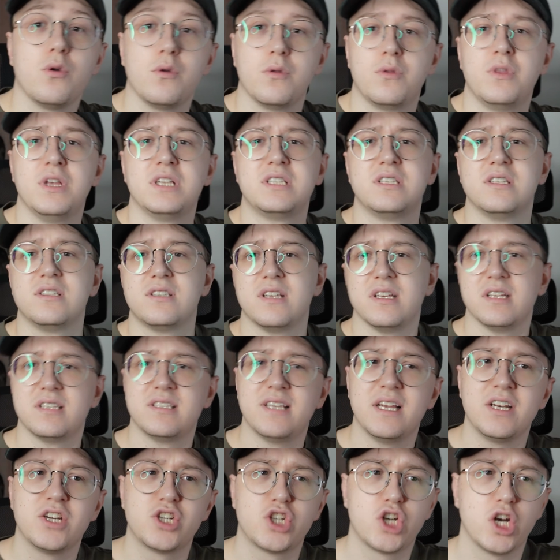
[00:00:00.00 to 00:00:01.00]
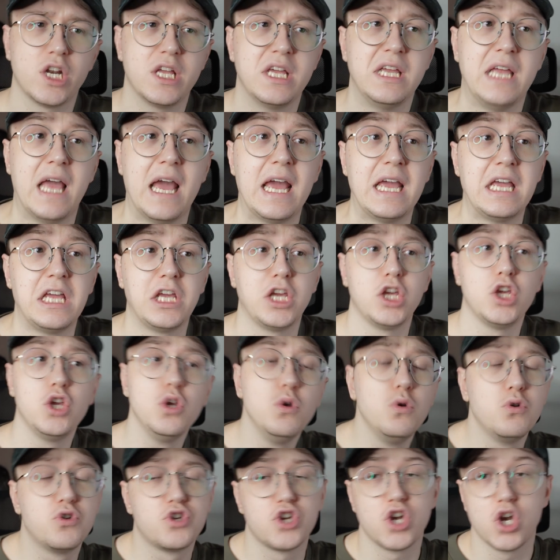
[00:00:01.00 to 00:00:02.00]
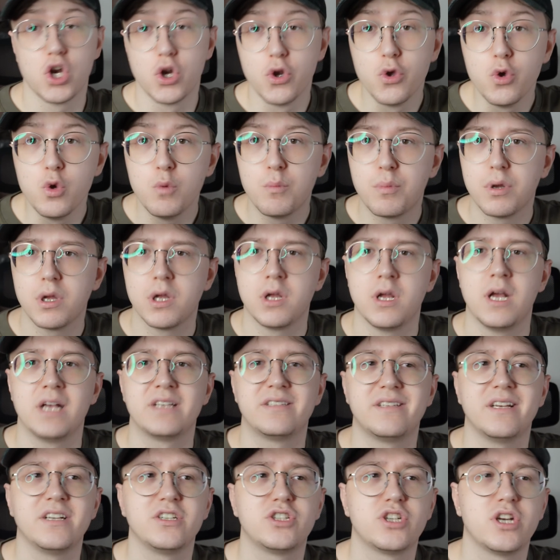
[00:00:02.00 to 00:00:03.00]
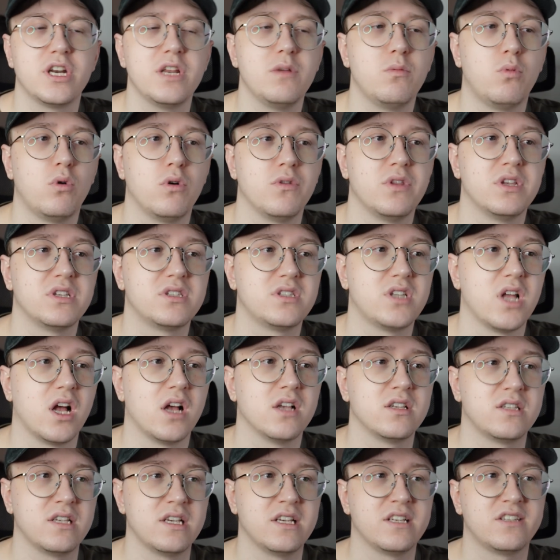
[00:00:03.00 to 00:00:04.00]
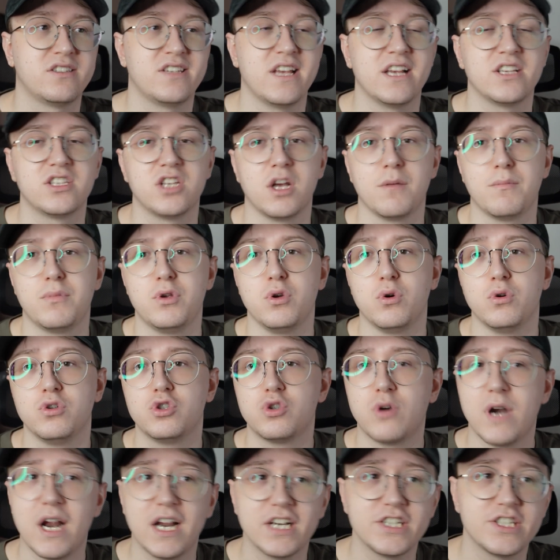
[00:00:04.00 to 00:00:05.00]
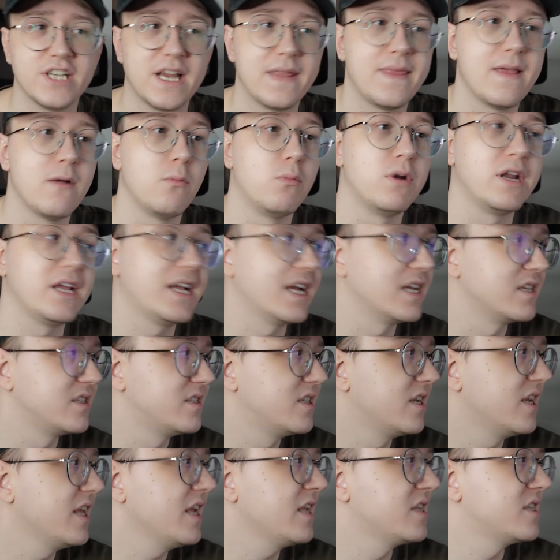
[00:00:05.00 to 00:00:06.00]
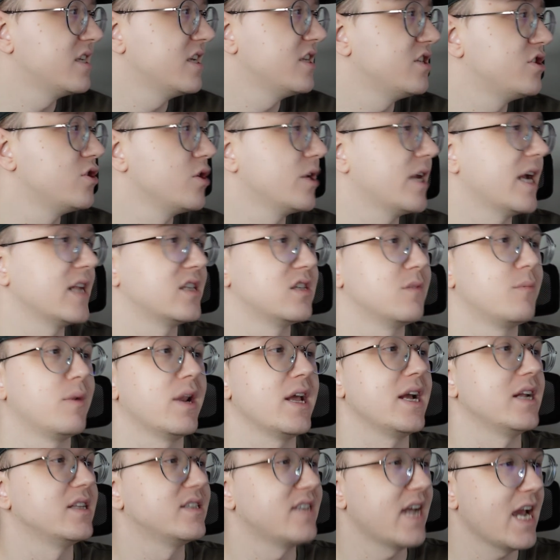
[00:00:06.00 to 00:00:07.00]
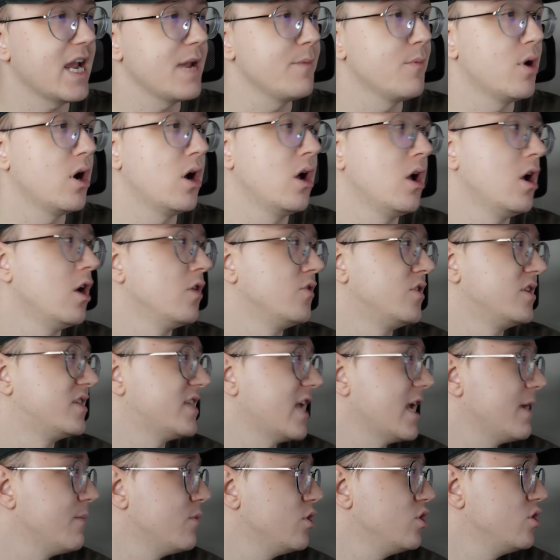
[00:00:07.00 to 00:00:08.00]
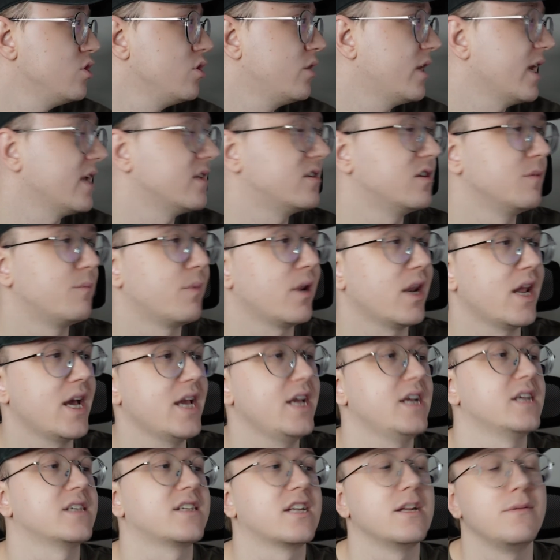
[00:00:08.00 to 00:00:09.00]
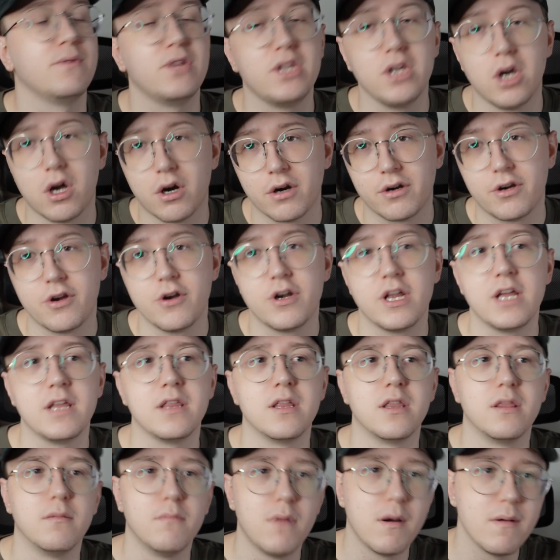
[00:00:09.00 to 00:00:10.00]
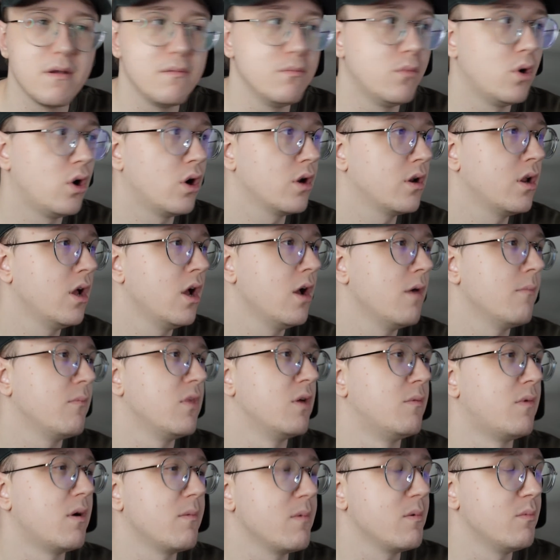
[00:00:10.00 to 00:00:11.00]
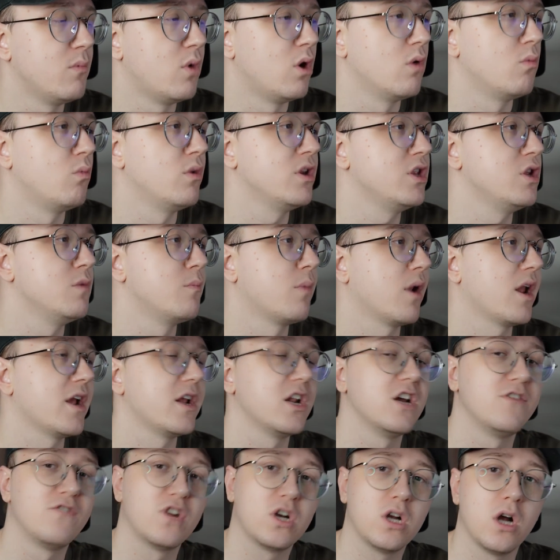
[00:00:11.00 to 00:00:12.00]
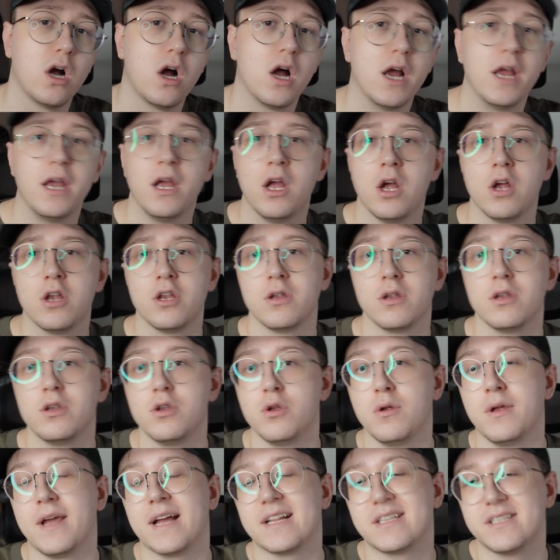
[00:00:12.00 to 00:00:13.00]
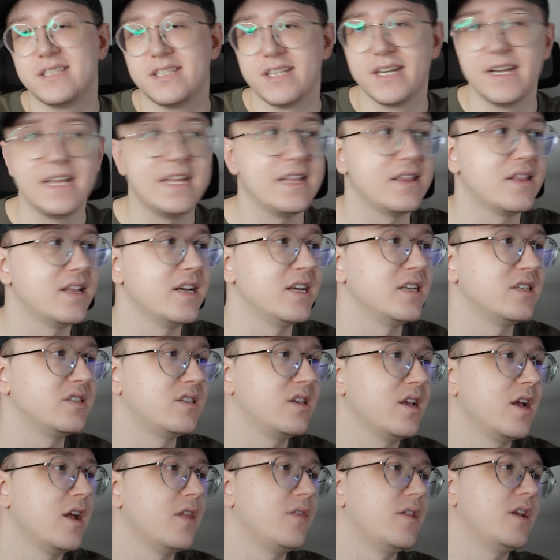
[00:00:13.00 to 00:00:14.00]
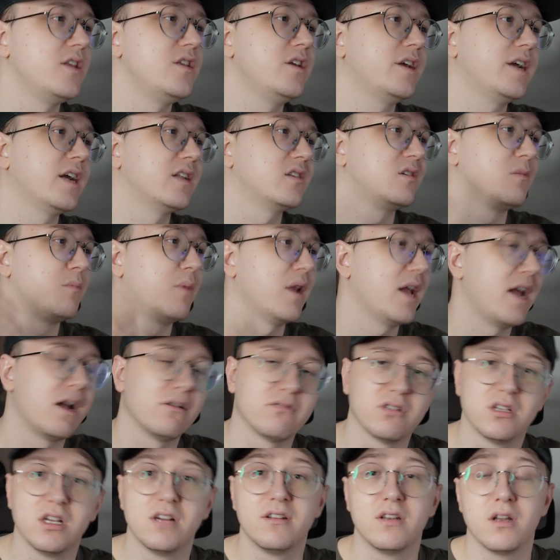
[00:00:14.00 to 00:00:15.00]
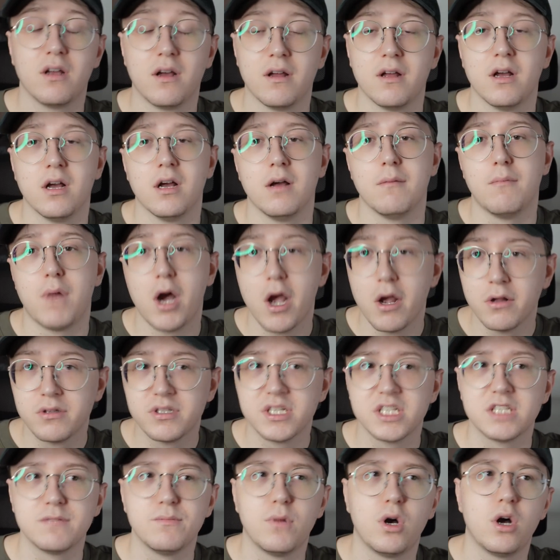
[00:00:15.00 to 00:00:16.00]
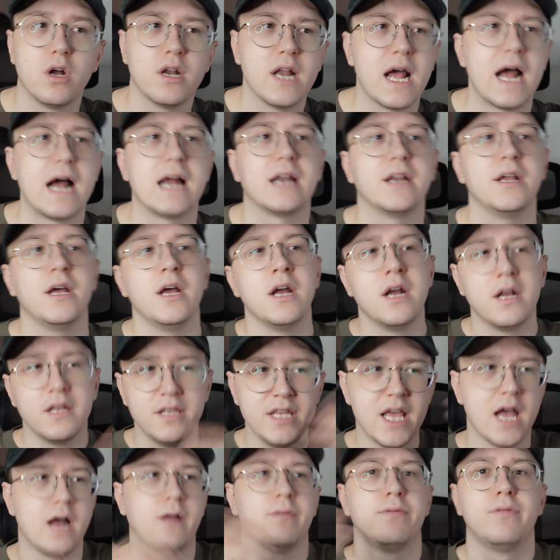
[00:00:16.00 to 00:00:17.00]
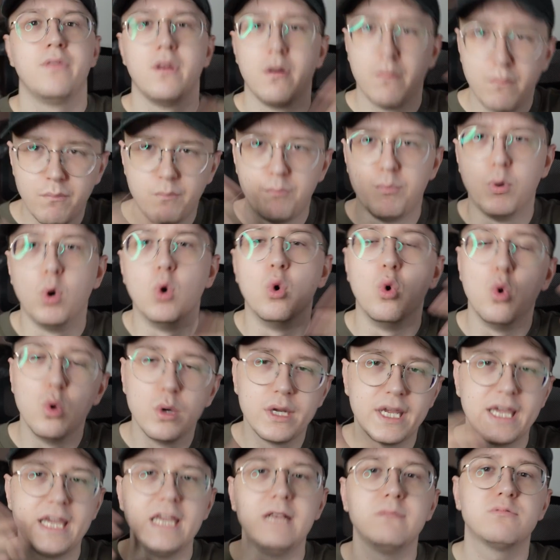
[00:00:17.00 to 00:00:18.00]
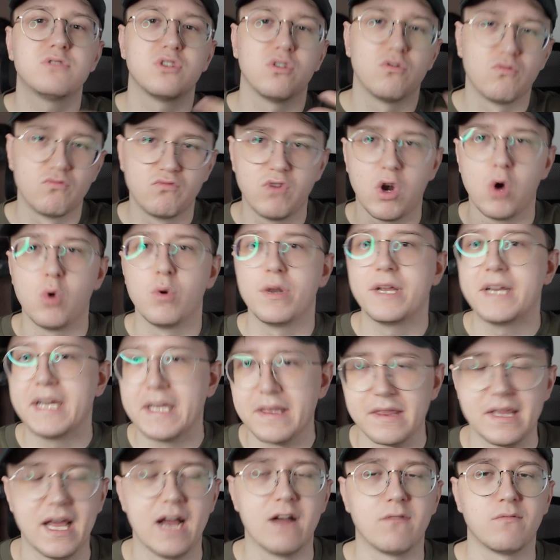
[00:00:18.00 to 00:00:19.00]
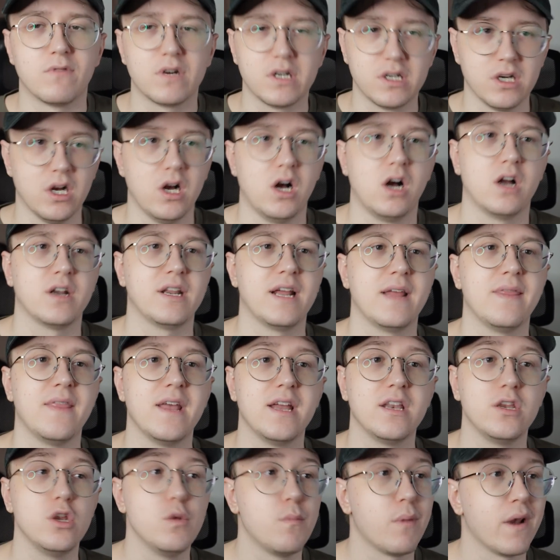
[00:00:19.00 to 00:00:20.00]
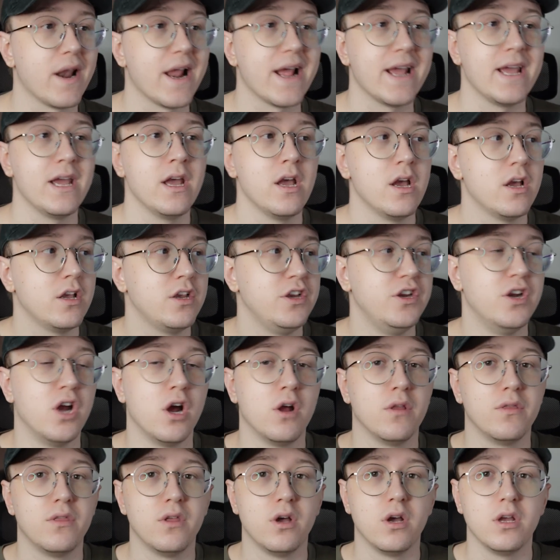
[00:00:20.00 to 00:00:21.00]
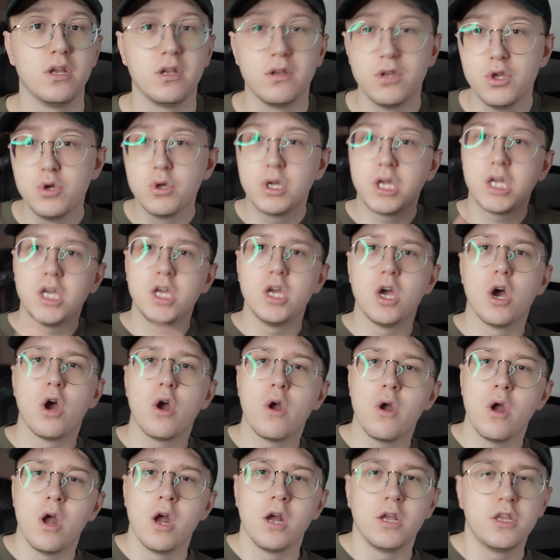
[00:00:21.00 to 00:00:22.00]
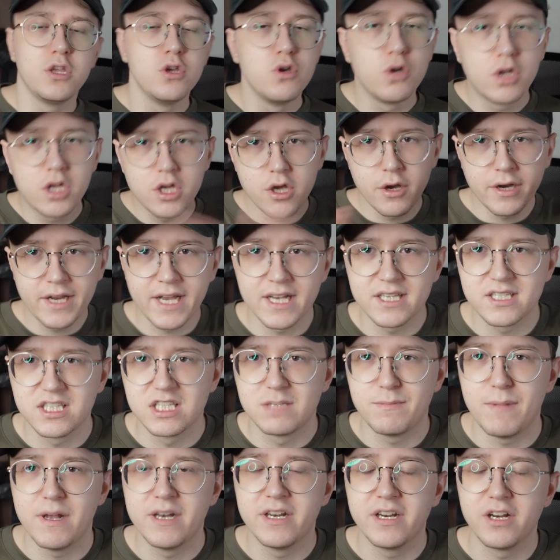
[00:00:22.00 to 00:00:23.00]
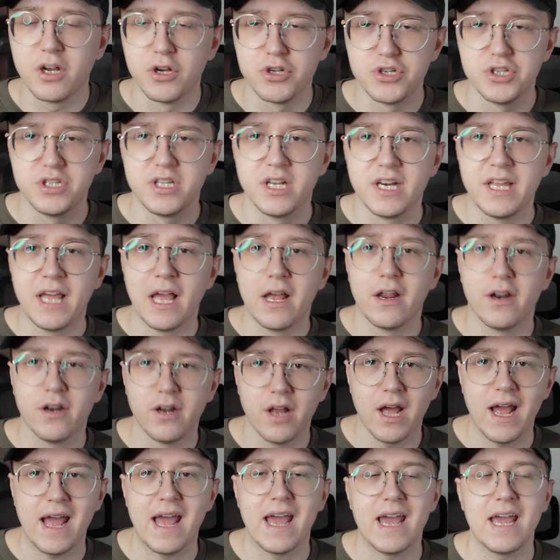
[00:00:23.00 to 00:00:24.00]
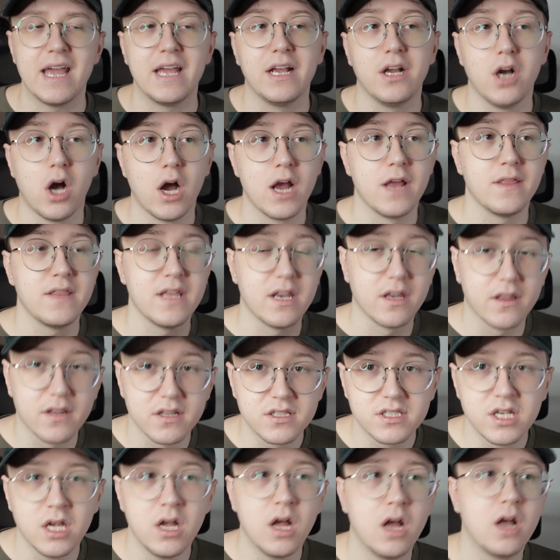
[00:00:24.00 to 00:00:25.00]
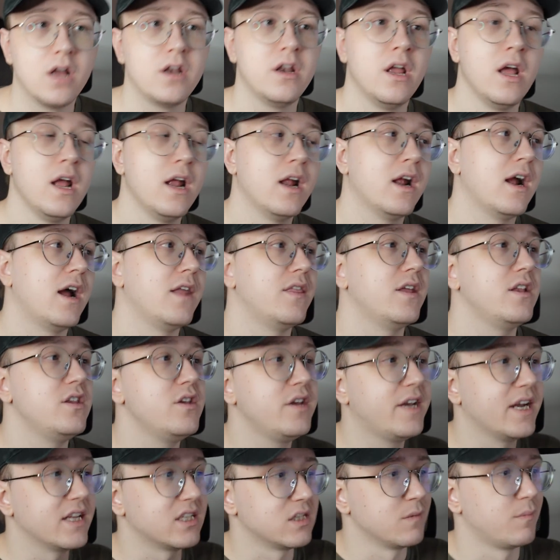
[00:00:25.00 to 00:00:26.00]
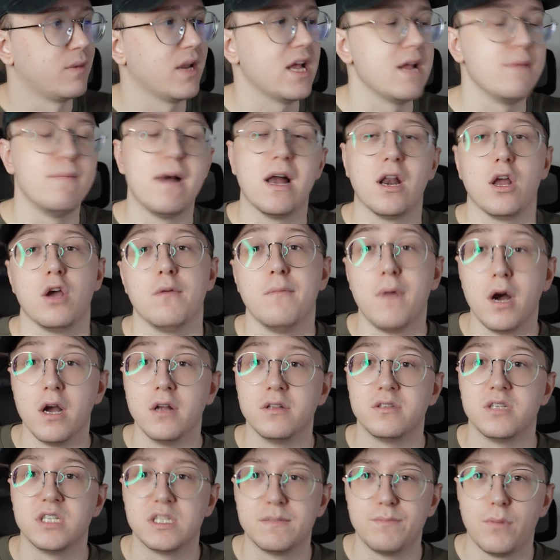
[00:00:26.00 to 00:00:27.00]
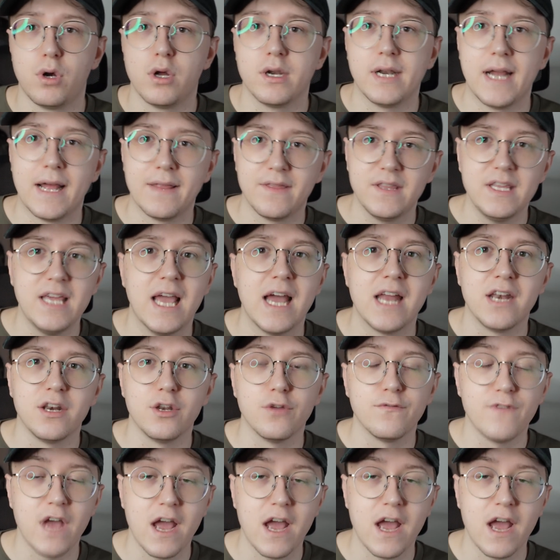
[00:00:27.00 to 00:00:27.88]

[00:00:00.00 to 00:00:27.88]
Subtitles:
this is essentially a huge loop. Essentially what this does is sets up your trash, and then when it gets deleted, you get to play a Tamer. The Tamer you get to play is going to be the Arcune and the Mummymon. The Mummymon, when you play another guy, You get to delete this, then you get to play out Myotismon, and yeah, the ball keeps on rolling in that regard. And then you play, you know, the Yukio. Yukio gets suspended because you deleted a guy at the end of the turn, and then you get to play Malo Myotismon at the end of